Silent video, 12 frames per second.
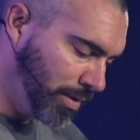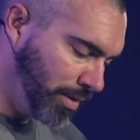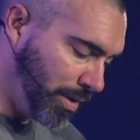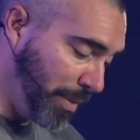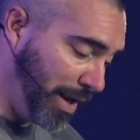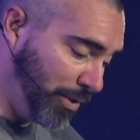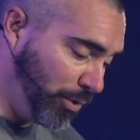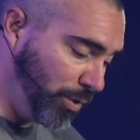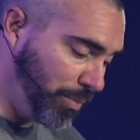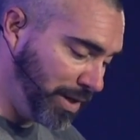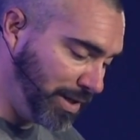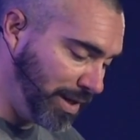the man who
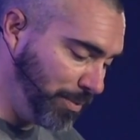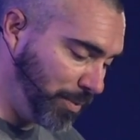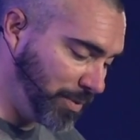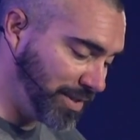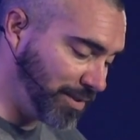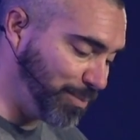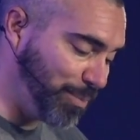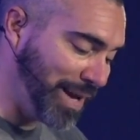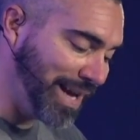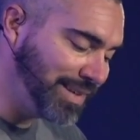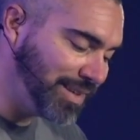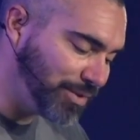had been deemed this
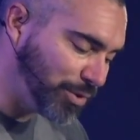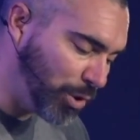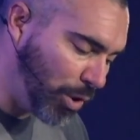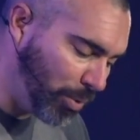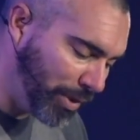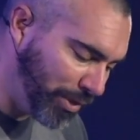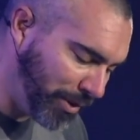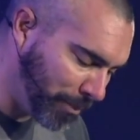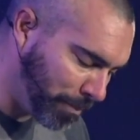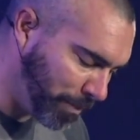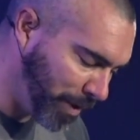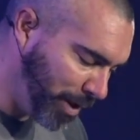begged to go with him.